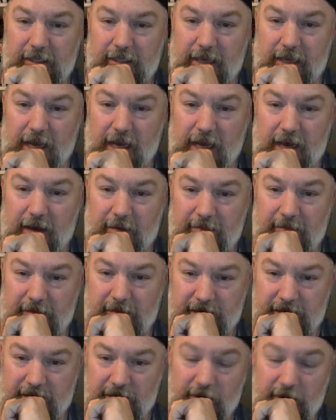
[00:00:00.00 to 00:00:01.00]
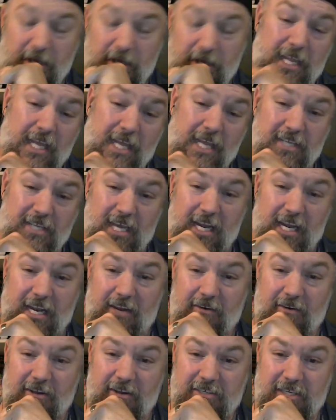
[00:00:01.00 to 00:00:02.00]
and so that's kind of
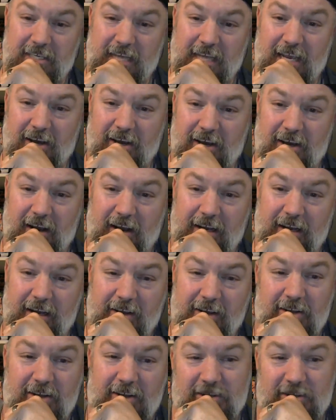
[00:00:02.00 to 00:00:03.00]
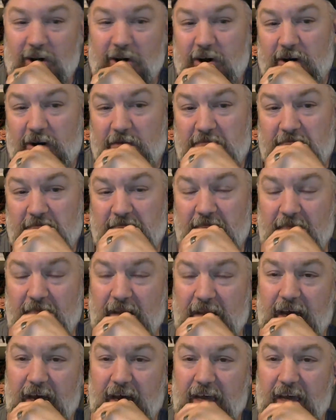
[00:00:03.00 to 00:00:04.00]
interesting take on it. So
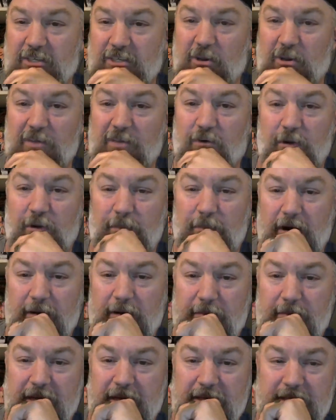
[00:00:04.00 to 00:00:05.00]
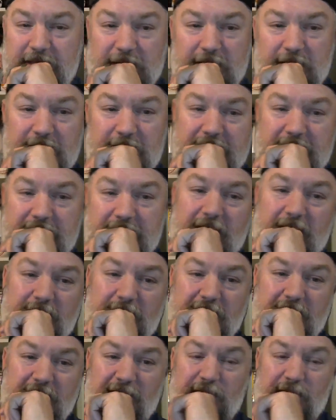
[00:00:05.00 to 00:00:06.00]
it's only 4-part miniseries. I'll
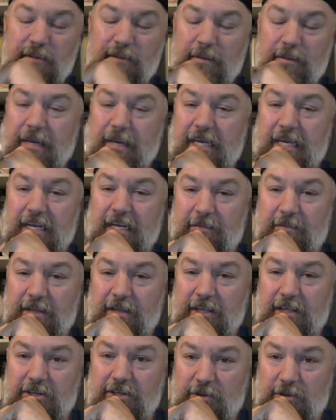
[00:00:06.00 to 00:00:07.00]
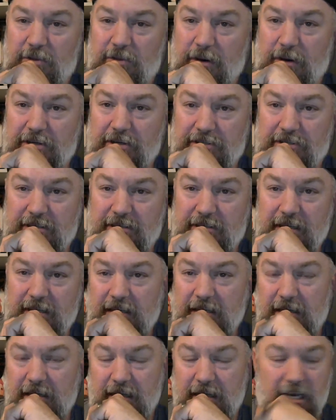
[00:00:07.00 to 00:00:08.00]
definitely be picking up the other 2 parts,
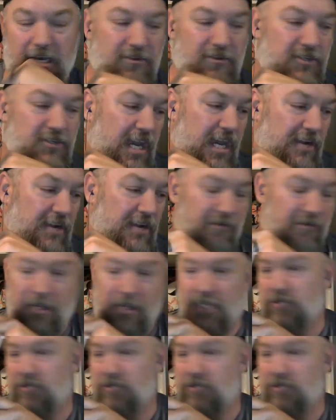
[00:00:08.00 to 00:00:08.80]
stashed for me